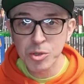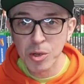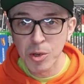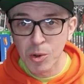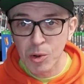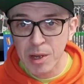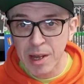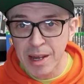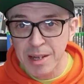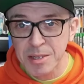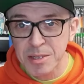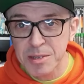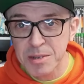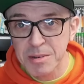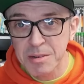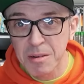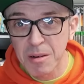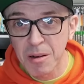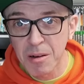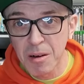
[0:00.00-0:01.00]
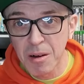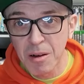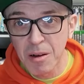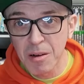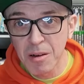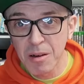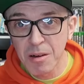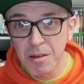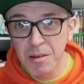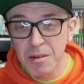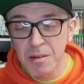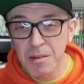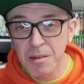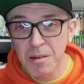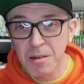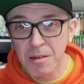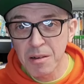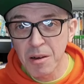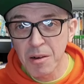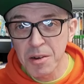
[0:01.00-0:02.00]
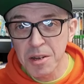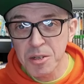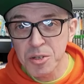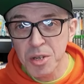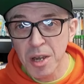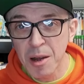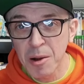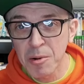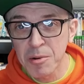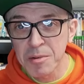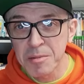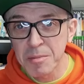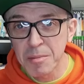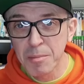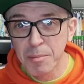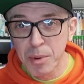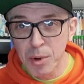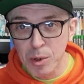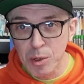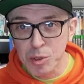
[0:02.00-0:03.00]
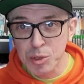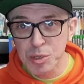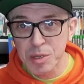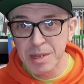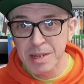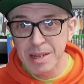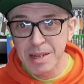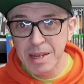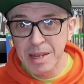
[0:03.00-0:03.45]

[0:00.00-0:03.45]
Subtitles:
to look at on its own, but